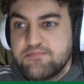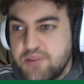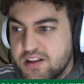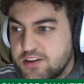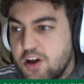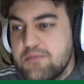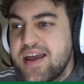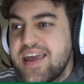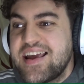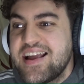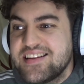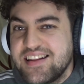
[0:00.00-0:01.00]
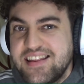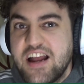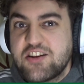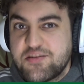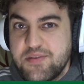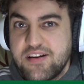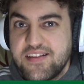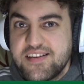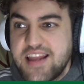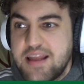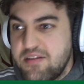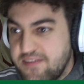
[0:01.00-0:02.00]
But don't make it to the detriment of the team.